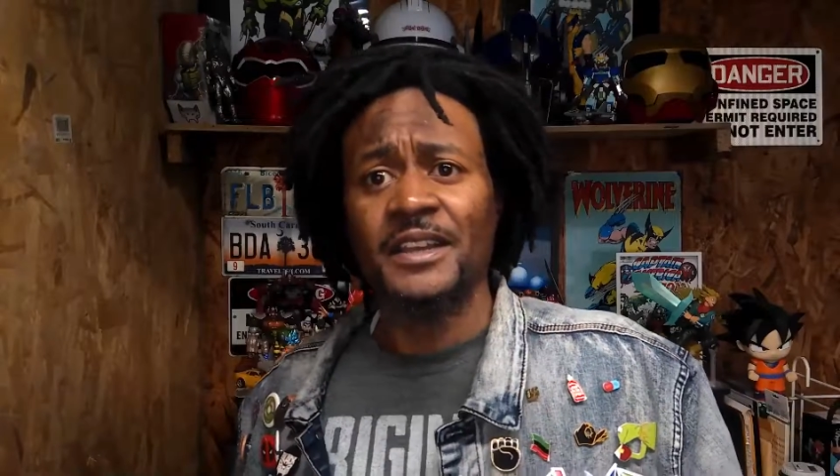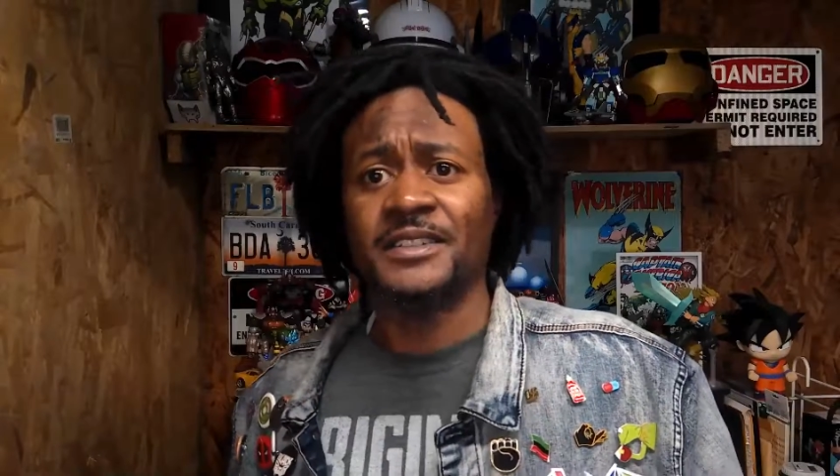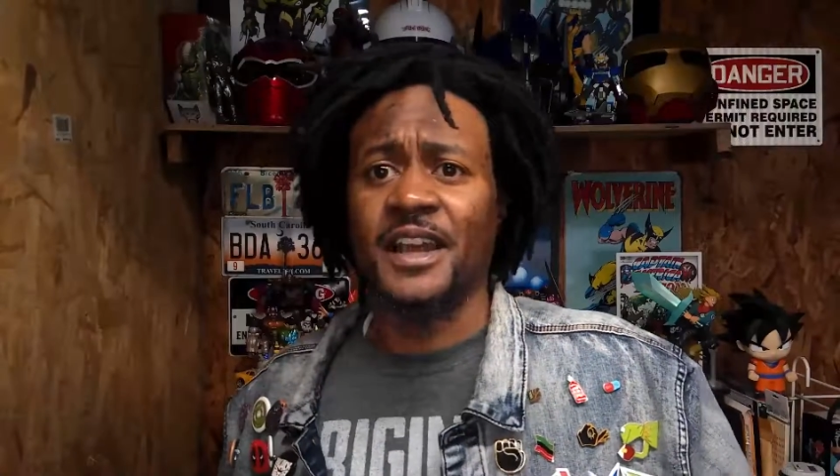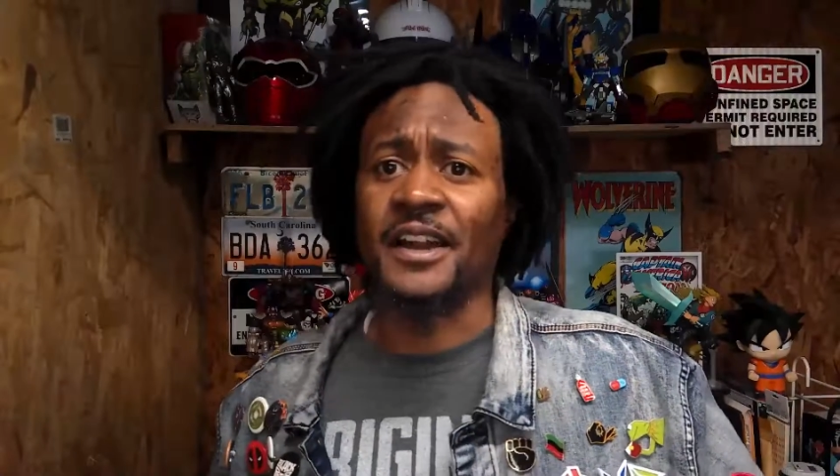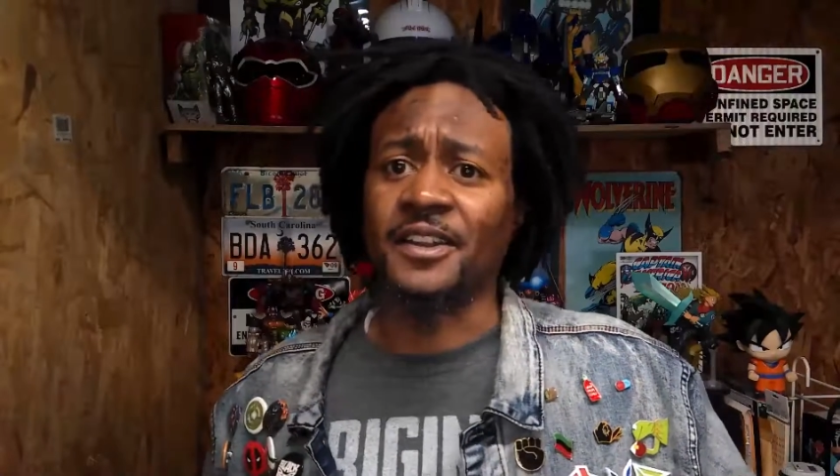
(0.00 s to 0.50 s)

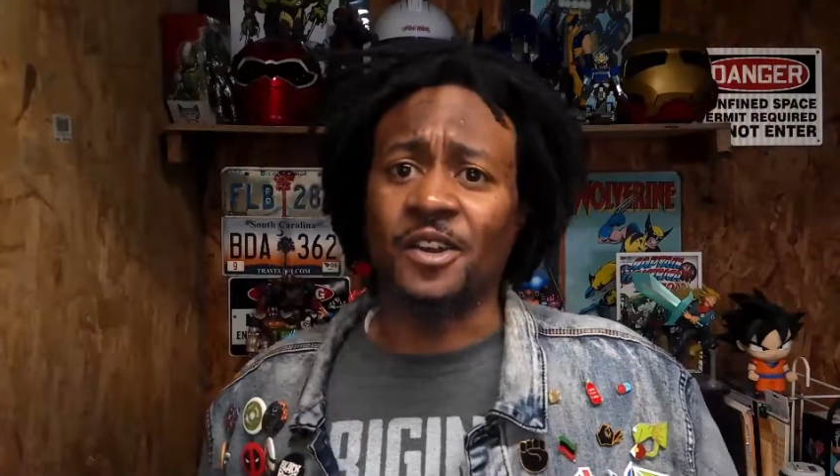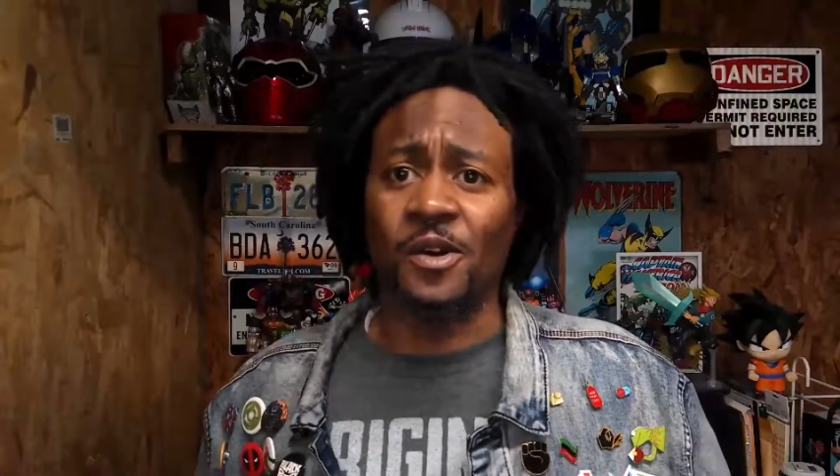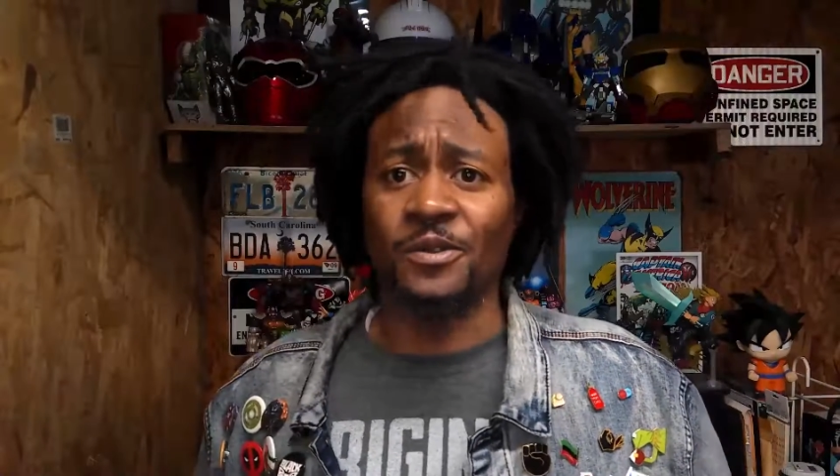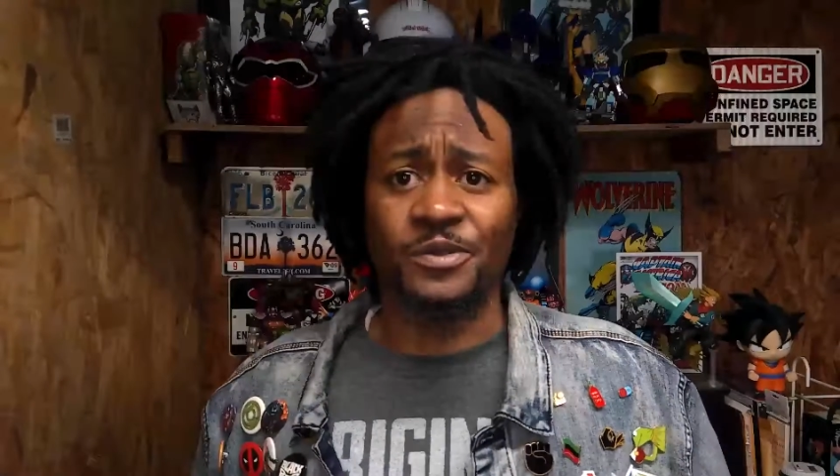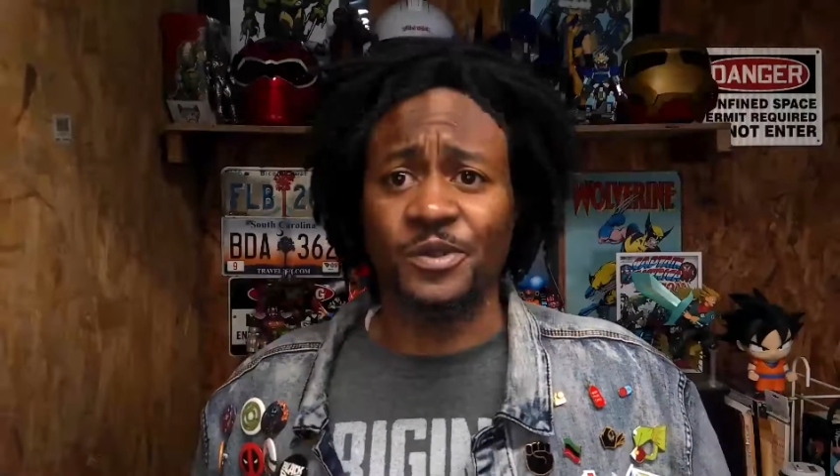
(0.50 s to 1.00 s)
kind of
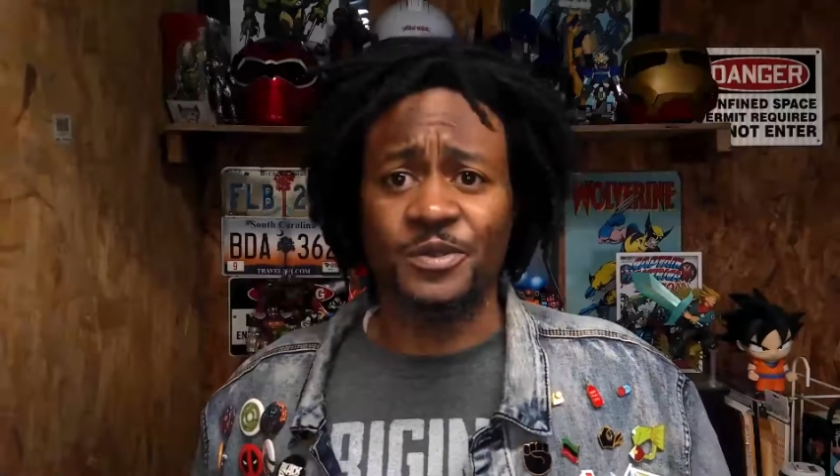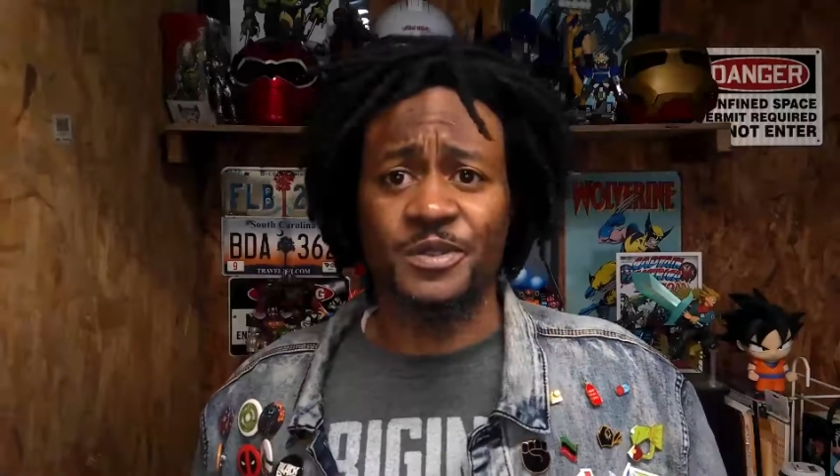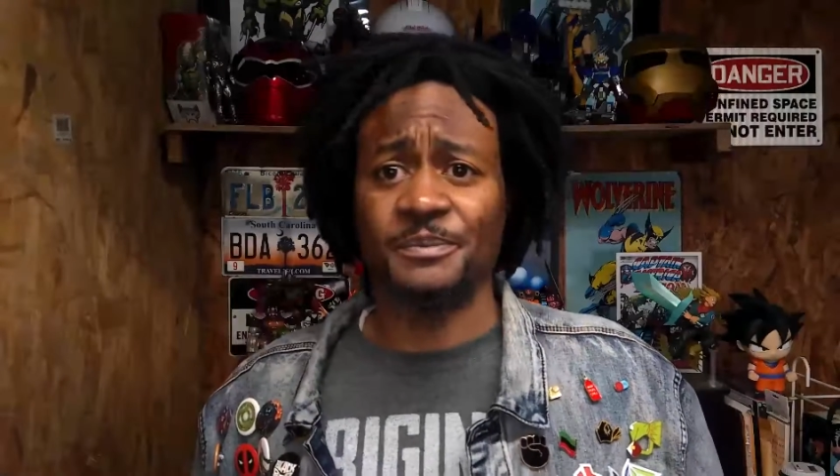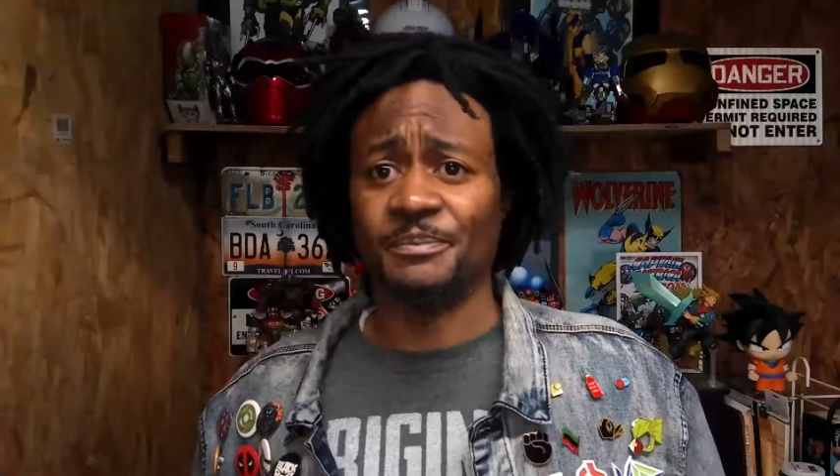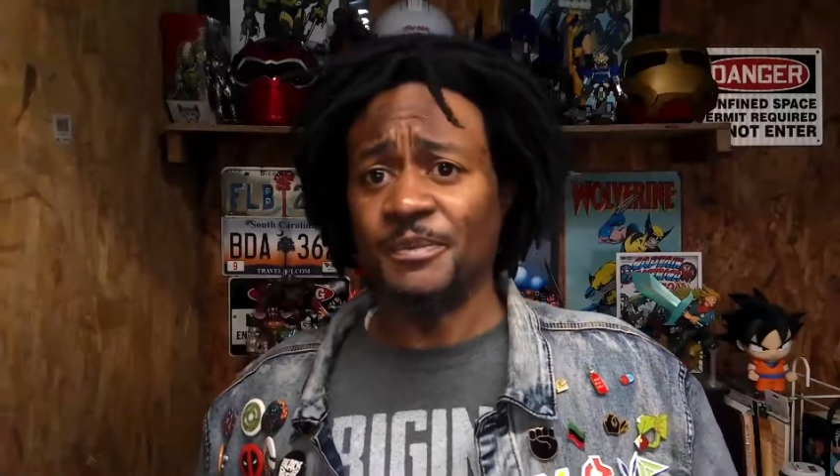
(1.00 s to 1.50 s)
going through
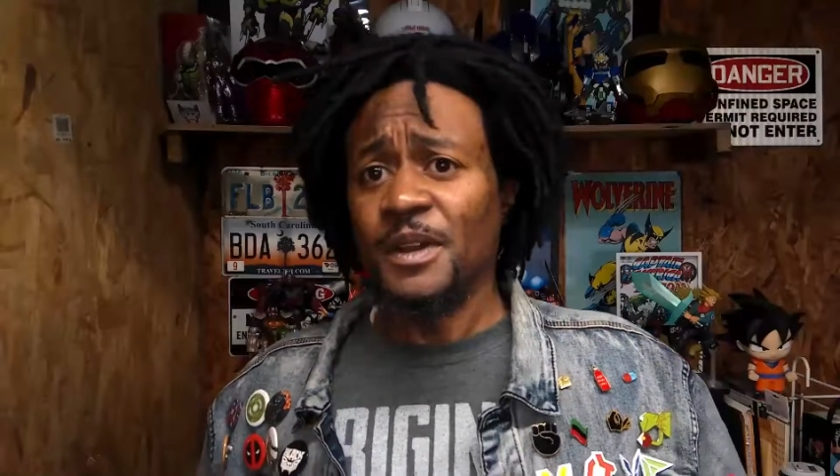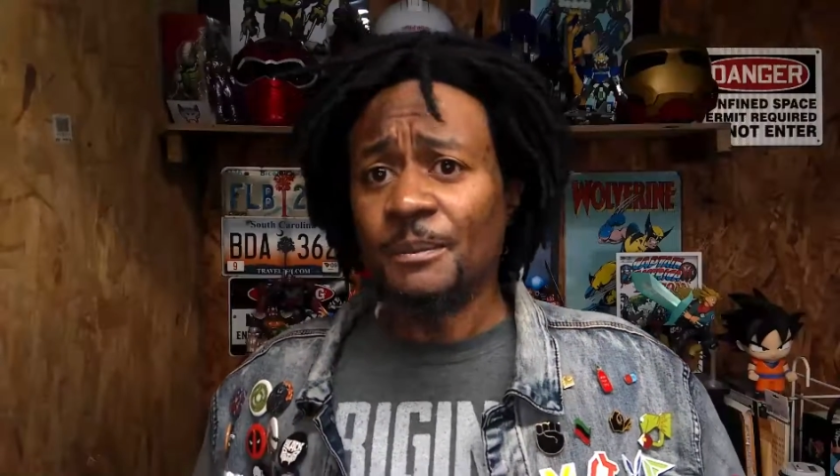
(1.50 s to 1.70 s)
some